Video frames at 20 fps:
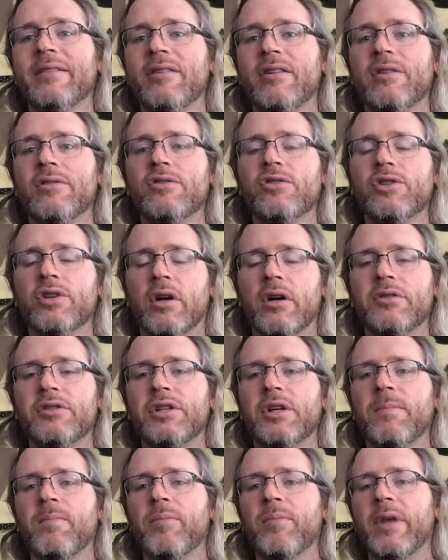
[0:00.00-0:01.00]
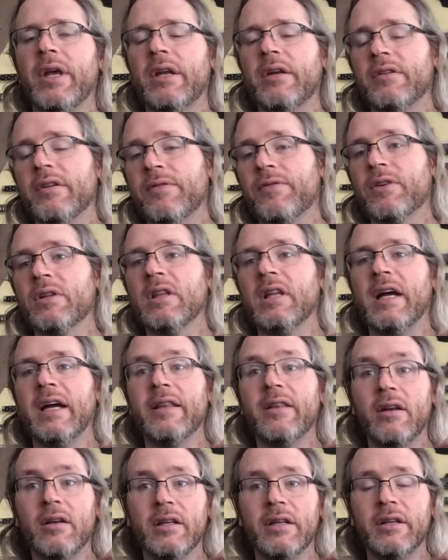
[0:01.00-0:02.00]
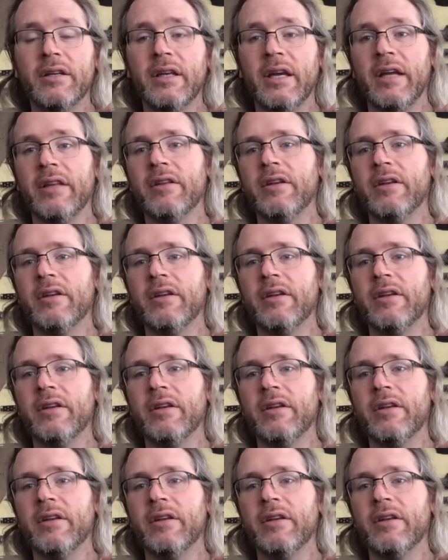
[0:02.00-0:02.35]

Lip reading: that it's charging and a different light that'll indicate